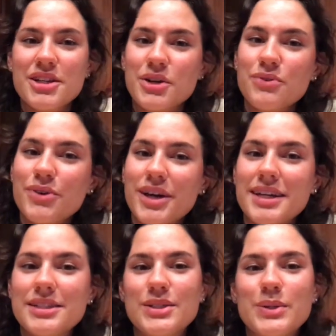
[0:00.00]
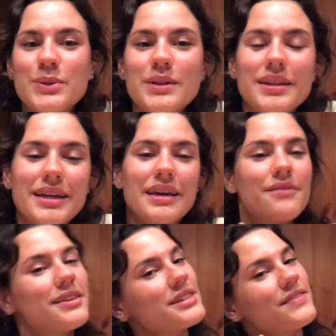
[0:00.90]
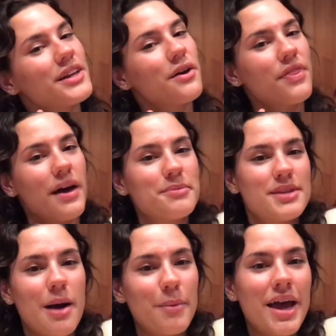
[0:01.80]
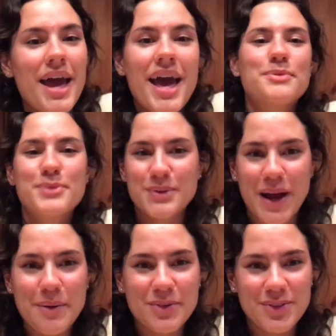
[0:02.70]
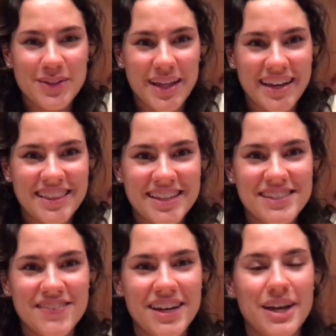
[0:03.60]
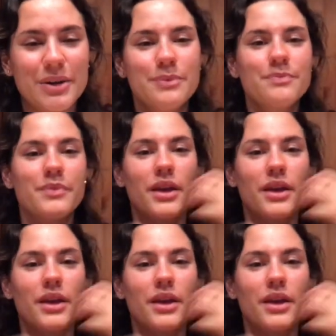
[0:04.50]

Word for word: don't forget to give this video a thumbs up, subscribe if you like this video.